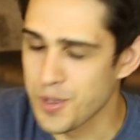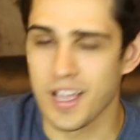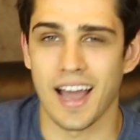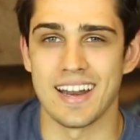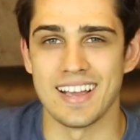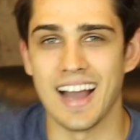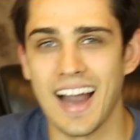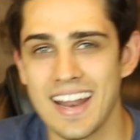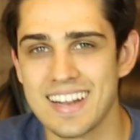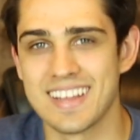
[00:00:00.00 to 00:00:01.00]
kind of
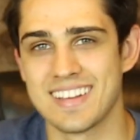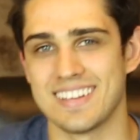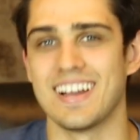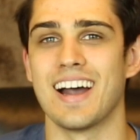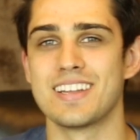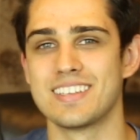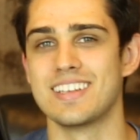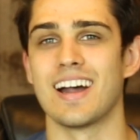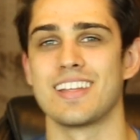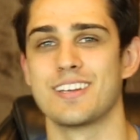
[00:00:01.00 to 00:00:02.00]
got
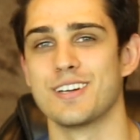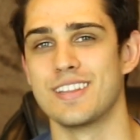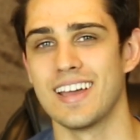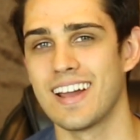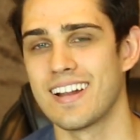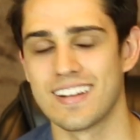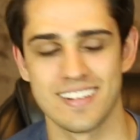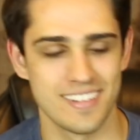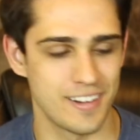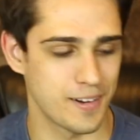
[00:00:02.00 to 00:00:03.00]
it good there,
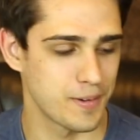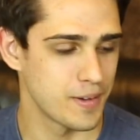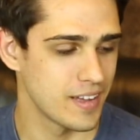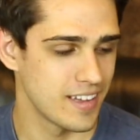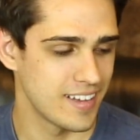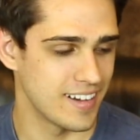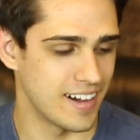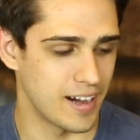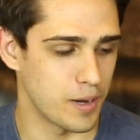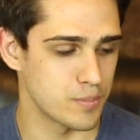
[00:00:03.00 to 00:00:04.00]
you know.
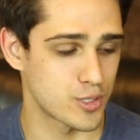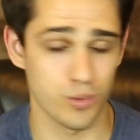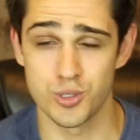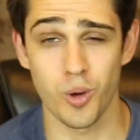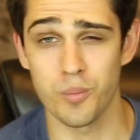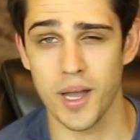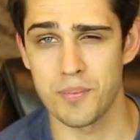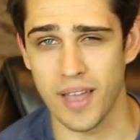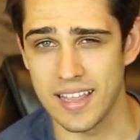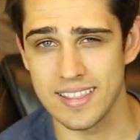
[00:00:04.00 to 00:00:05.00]
So don't buy
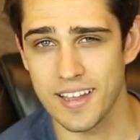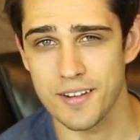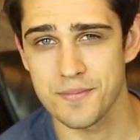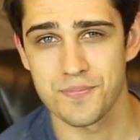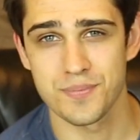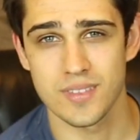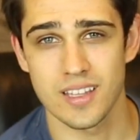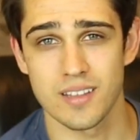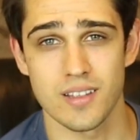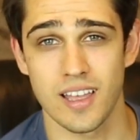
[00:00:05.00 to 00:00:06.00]
paint there,
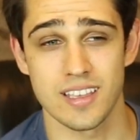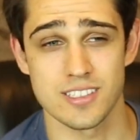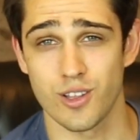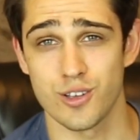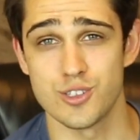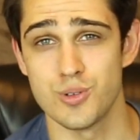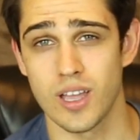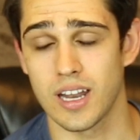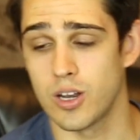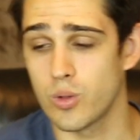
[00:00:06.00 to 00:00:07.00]
like, as long as you
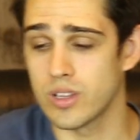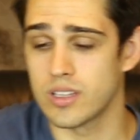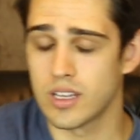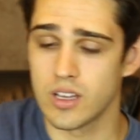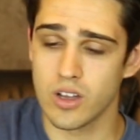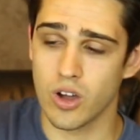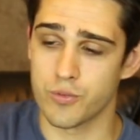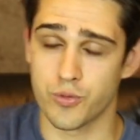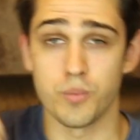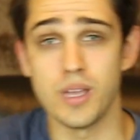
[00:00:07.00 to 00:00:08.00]
can. I know that
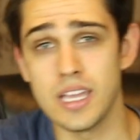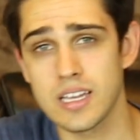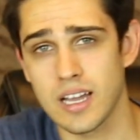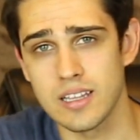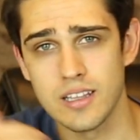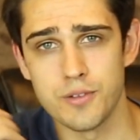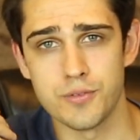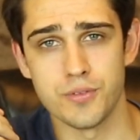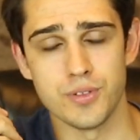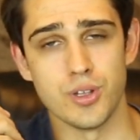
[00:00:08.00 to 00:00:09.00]
for me, I
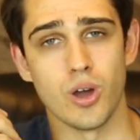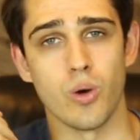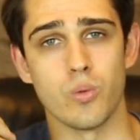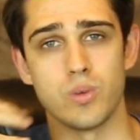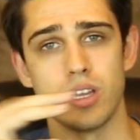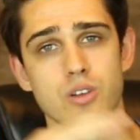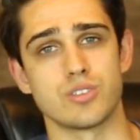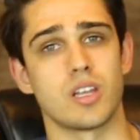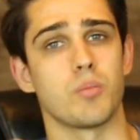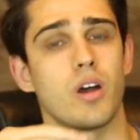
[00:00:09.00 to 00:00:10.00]
live, you know, near
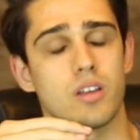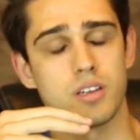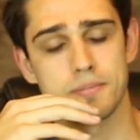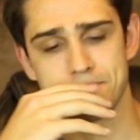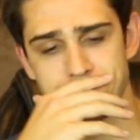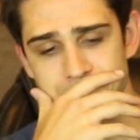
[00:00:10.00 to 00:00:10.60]
Santa Monica.